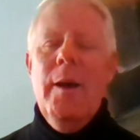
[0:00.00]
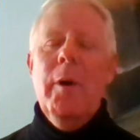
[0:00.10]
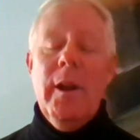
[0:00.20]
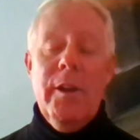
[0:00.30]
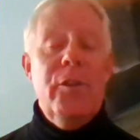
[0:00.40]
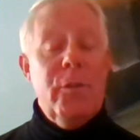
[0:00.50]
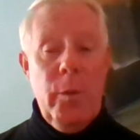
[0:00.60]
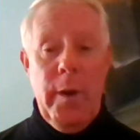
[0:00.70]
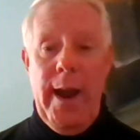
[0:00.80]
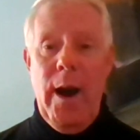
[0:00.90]
But at least
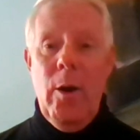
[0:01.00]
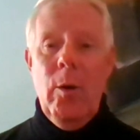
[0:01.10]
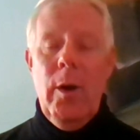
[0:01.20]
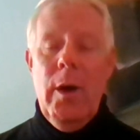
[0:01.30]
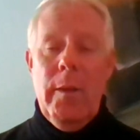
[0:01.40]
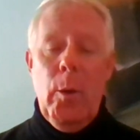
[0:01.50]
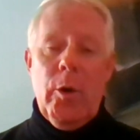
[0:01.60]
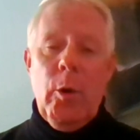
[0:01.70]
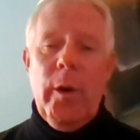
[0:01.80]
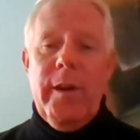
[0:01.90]
for now, that
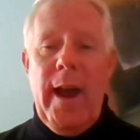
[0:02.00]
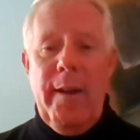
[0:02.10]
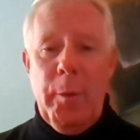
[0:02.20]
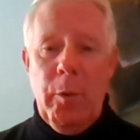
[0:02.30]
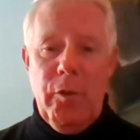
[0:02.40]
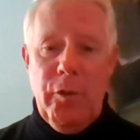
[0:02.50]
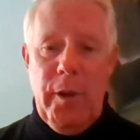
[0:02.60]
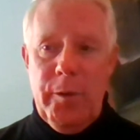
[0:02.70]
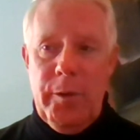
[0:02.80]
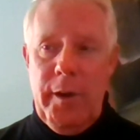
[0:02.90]
we're going to have to
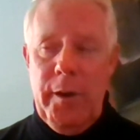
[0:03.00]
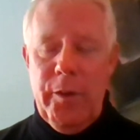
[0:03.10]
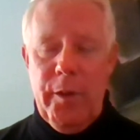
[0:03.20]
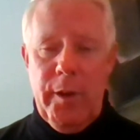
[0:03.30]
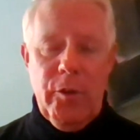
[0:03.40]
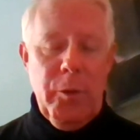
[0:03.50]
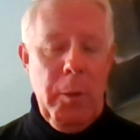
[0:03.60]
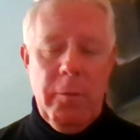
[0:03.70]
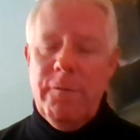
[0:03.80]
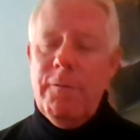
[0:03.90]
present things
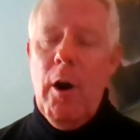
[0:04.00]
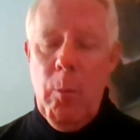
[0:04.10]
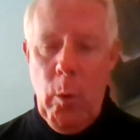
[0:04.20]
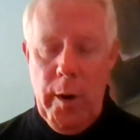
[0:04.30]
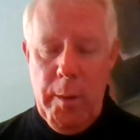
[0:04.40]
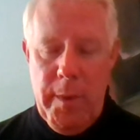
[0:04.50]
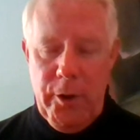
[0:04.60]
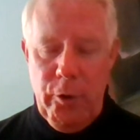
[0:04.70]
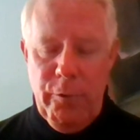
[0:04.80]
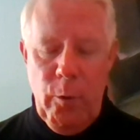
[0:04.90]
far more in a
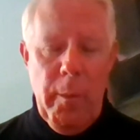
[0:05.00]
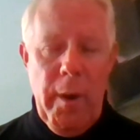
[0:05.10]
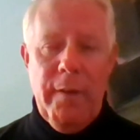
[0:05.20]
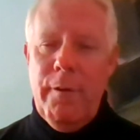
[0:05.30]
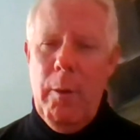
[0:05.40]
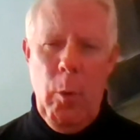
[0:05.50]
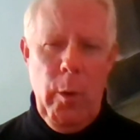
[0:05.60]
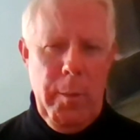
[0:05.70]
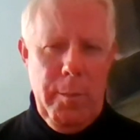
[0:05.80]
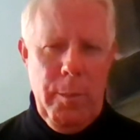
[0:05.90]
menu format, far
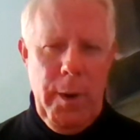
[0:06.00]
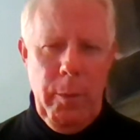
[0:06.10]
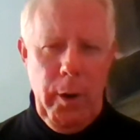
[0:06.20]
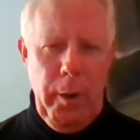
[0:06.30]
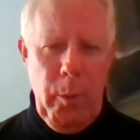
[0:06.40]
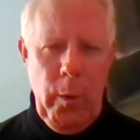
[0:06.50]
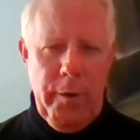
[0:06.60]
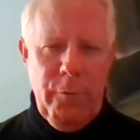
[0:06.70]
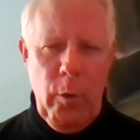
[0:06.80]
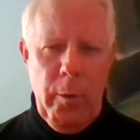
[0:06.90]
more in a bullet
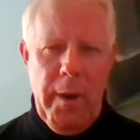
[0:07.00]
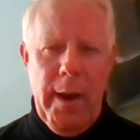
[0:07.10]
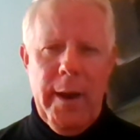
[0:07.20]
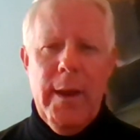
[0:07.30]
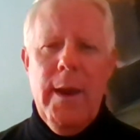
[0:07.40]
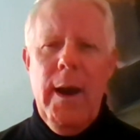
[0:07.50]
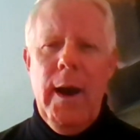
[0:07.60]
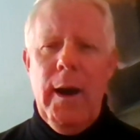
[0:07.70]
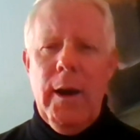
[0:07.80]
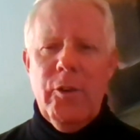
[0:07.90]
point format,
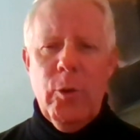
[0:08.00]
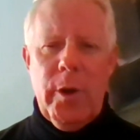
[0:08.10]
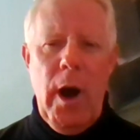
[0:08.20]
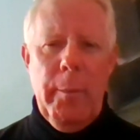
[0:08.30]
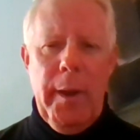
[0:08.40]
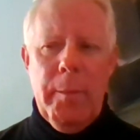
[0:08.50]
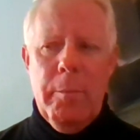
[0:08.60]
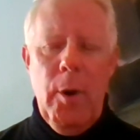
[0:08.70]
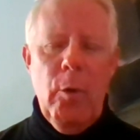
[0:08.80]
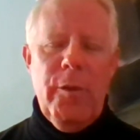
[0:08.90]
to
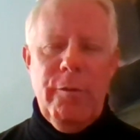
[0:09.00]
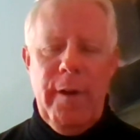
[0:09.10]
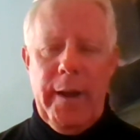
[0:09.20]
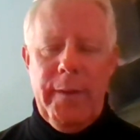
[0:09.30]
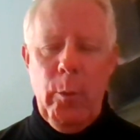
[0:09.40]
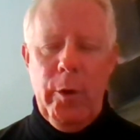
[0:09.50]
accommodate both the fact that